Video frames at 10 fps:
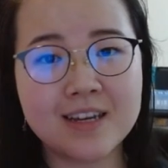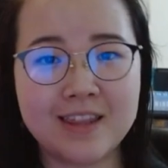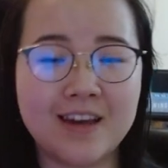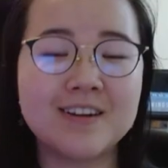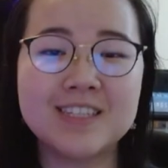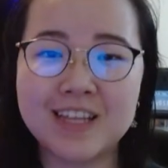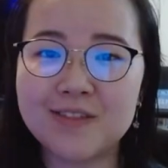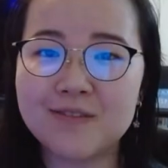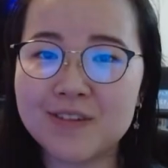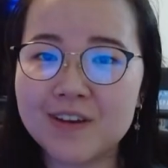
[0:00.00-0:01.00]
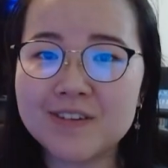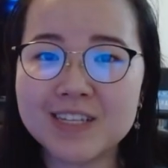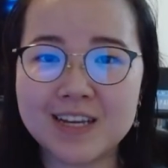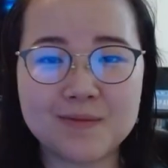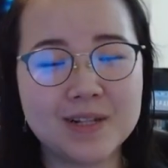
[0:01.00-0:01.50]
that are sent through those,
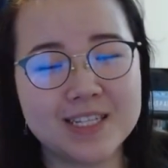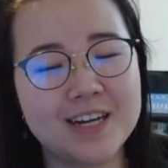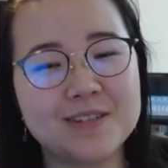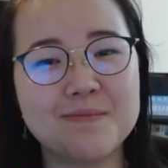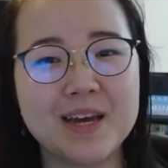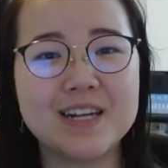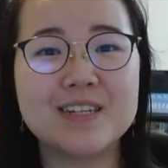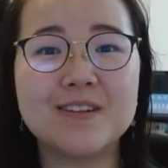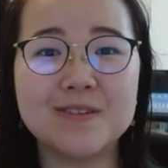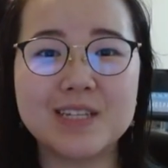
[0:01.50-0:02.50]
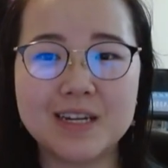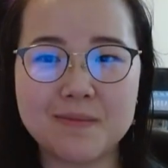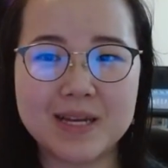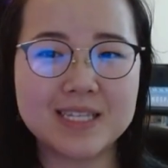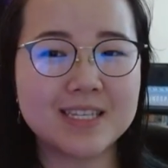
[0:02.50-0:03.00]
as well as how to manage those
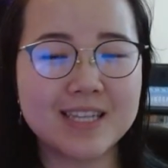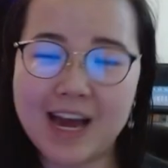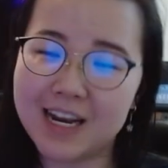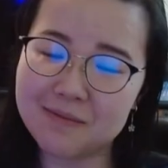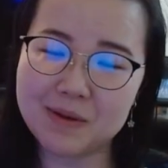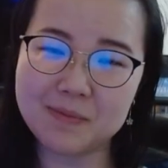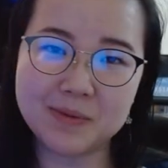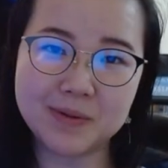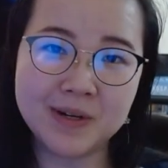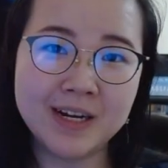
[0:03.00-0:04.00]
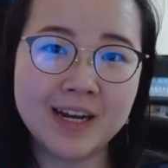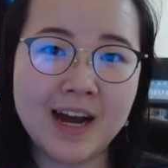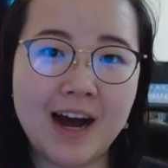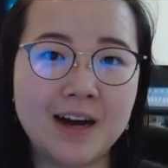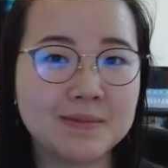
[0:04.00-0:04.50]
databases, adding people,
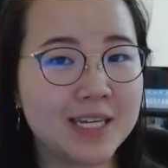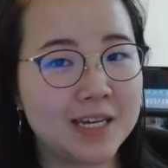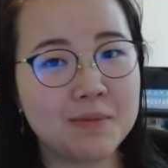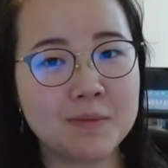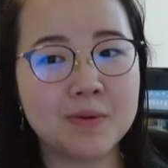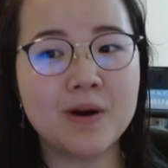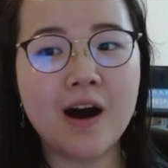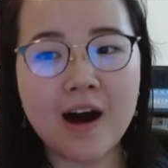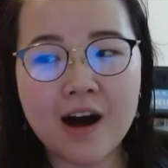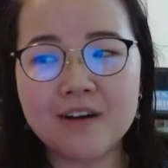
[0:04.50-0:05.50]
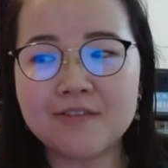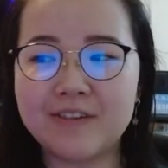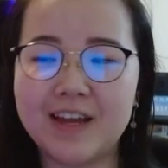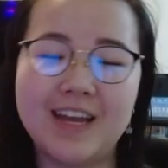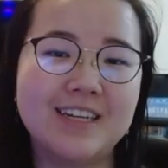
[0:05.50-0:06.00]
taking people off,
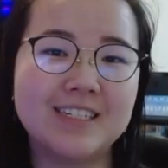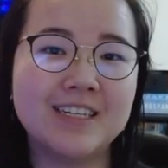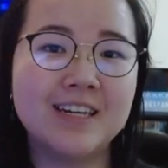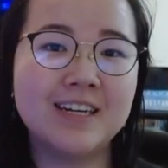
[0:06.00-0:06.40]
and